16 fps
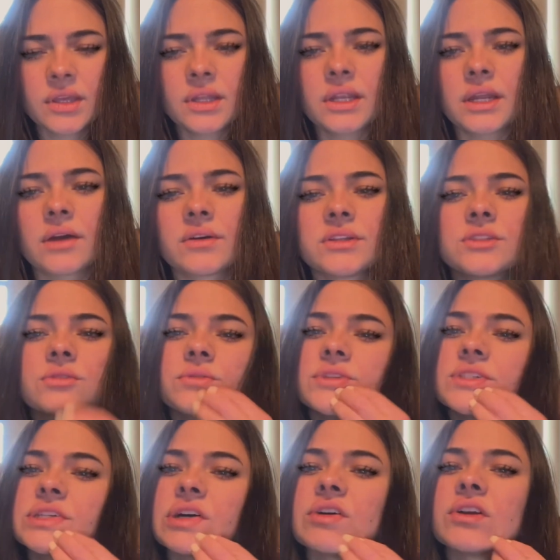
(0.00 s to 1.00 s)
Now, it's
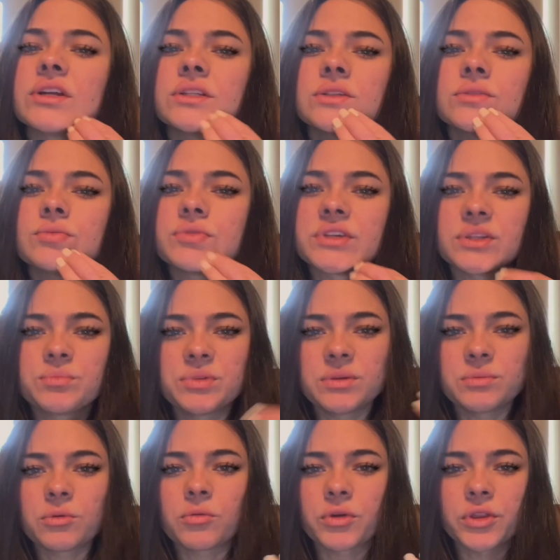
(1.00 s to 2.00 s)
always hard to read
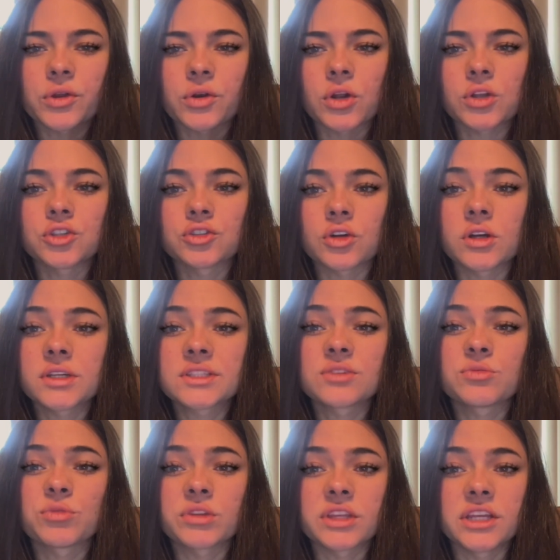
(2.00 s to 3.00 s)
people when they're on drugs
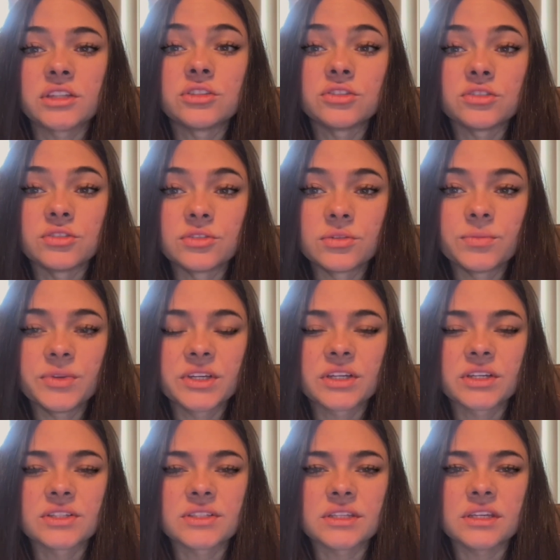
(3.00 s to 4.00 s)
and what they do,
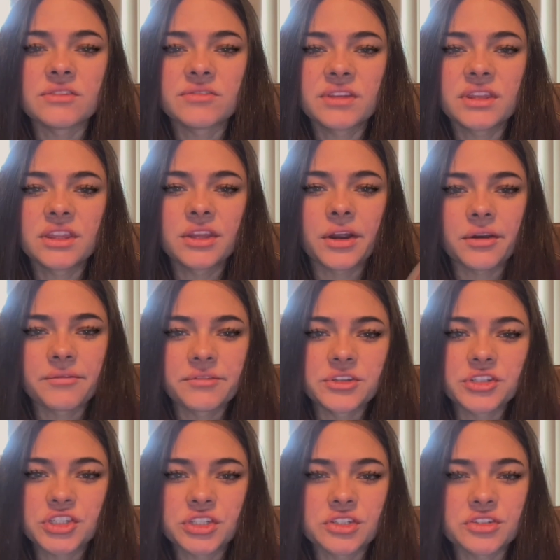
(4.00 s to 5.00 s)
because even their
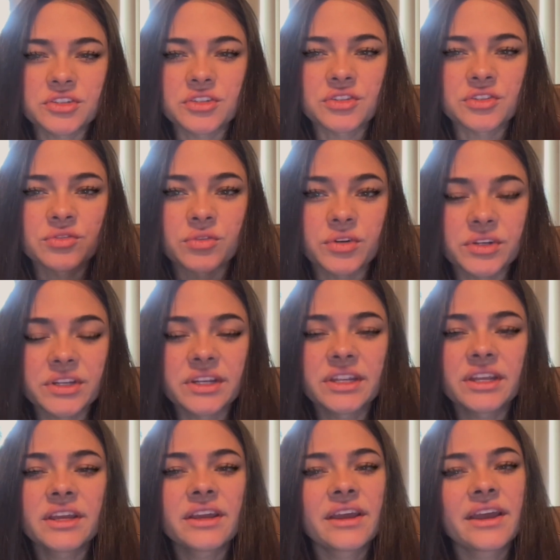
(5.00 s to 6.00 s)
vision is distorted.
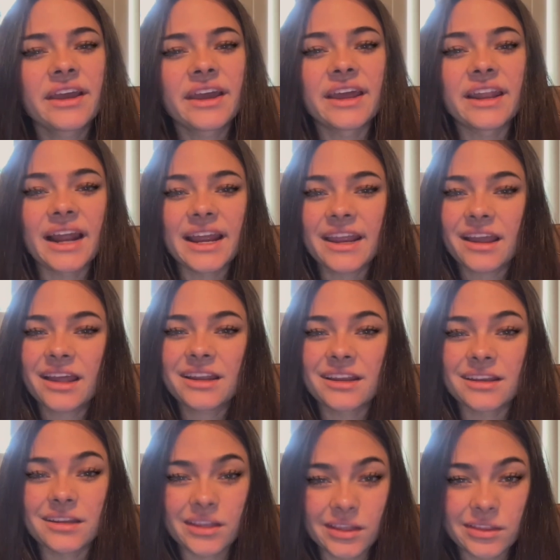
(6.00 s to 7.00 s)
And I kind
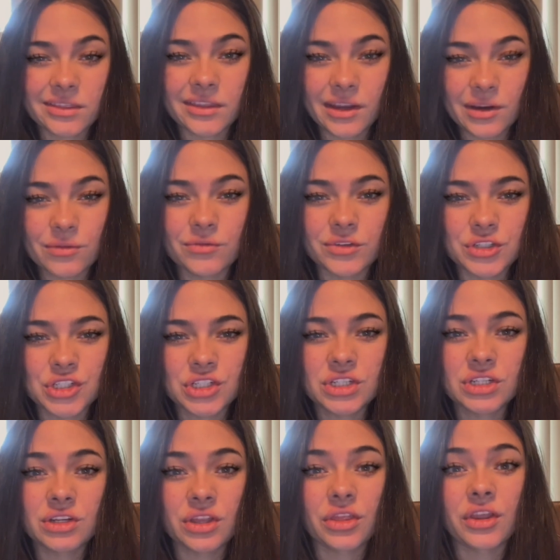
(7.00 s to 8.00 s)
of need their
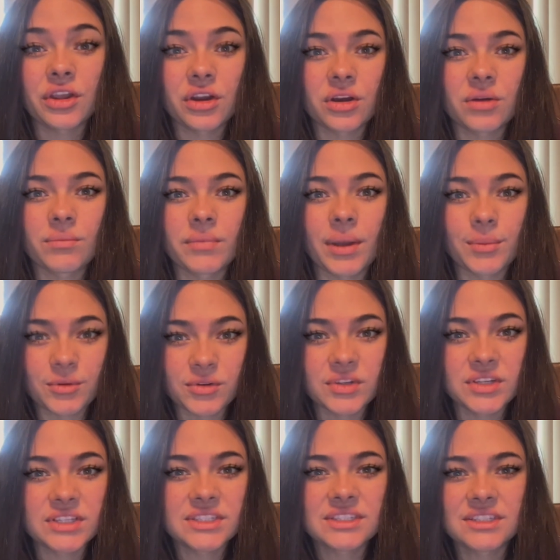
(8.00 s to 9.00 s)
vision and their
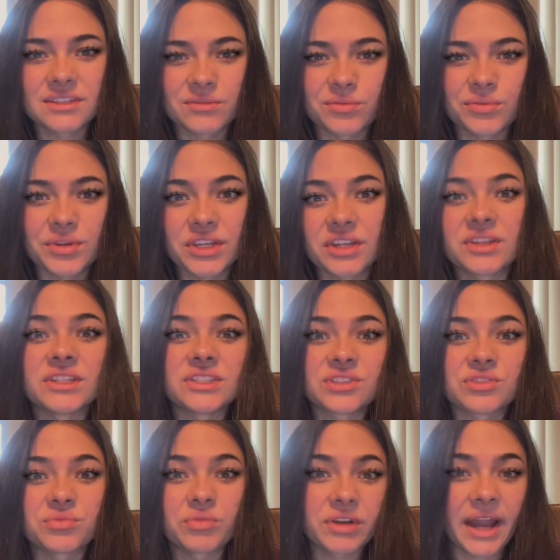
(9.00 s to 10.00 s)
memories to read
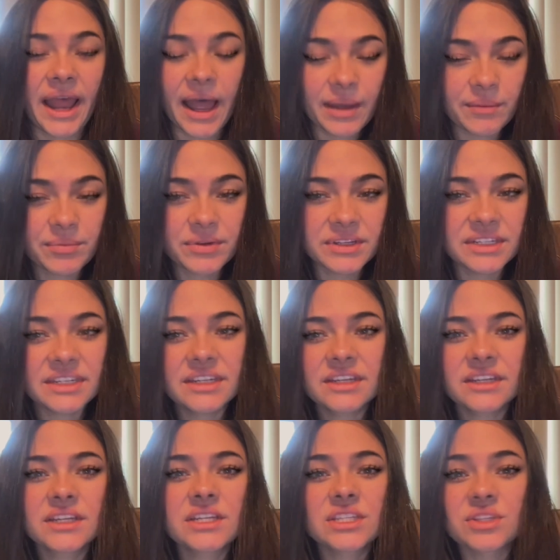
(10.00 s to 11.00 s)
into what happened.
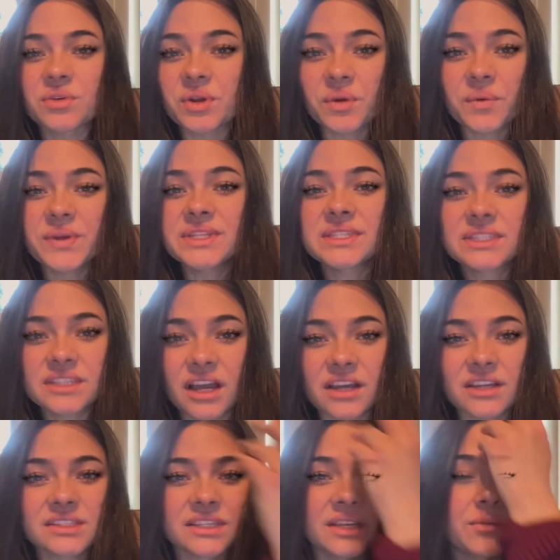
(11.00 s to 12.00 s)
So it always
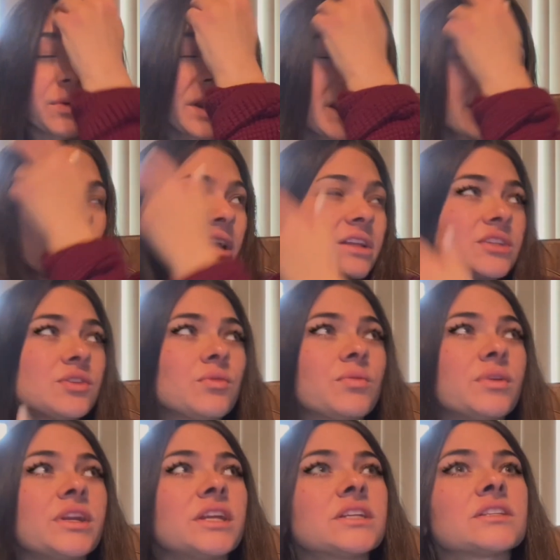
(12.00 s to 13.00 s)
sucks. Like, when I do
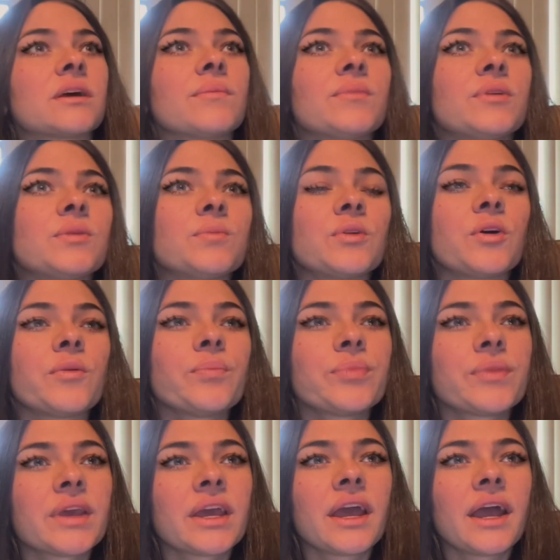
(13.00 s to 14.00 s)
readings on people,
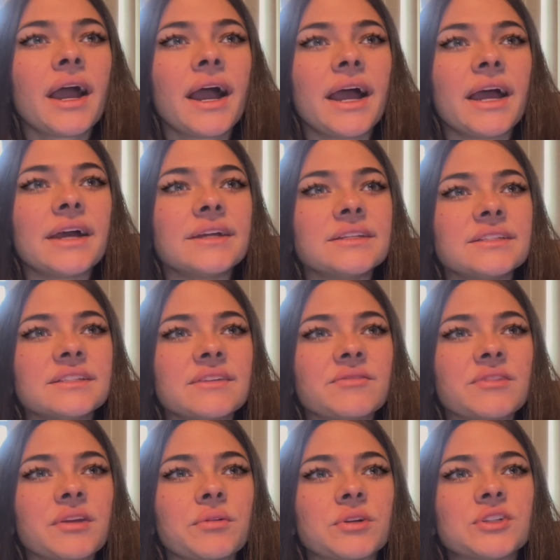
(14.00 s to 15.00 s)
And if
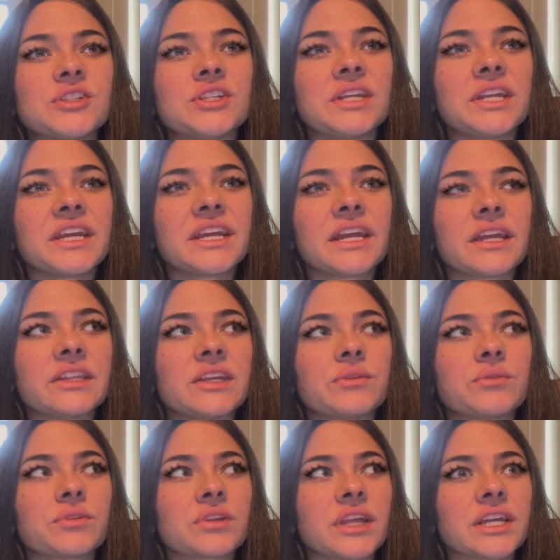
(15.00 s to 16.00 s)
they were cheating and they
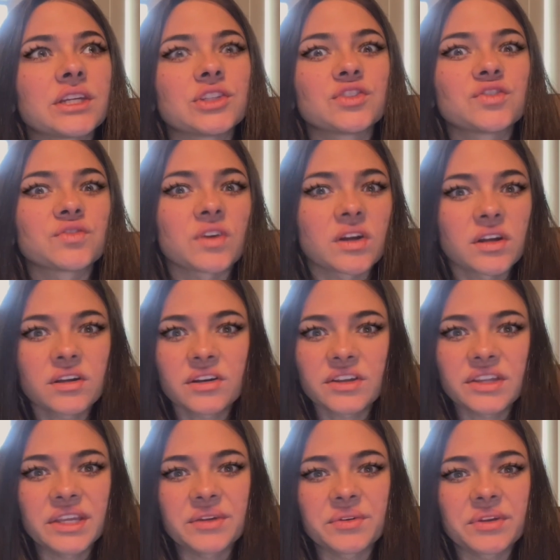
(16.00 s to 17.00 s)
were like drunk
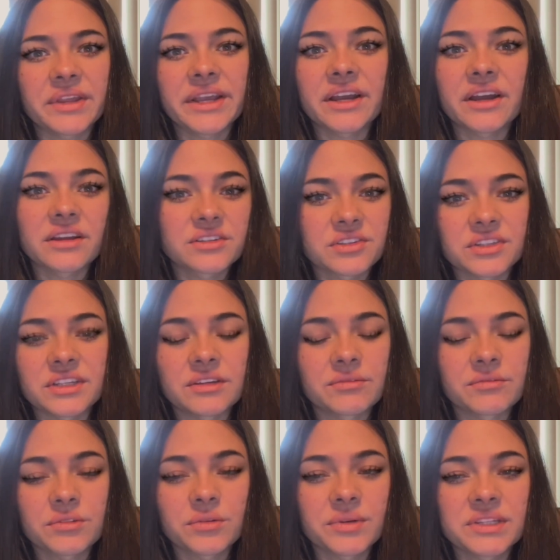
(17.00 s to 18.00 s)
or they were like under the
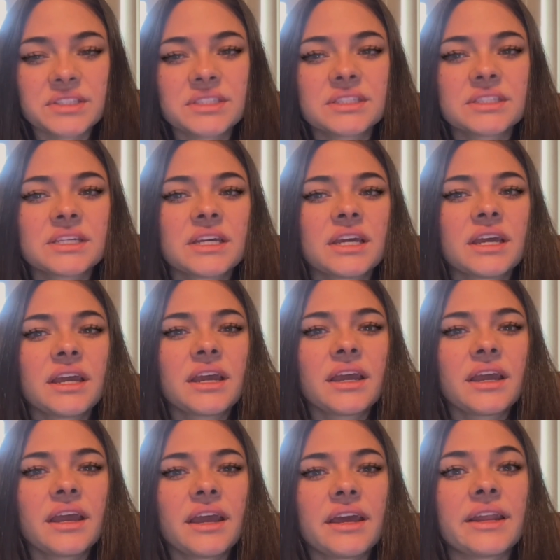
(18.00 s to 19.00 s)
influence,
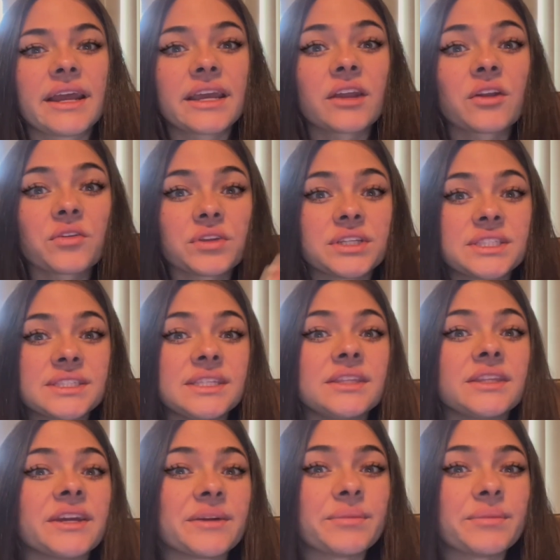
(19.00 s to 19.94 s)
and I could only see their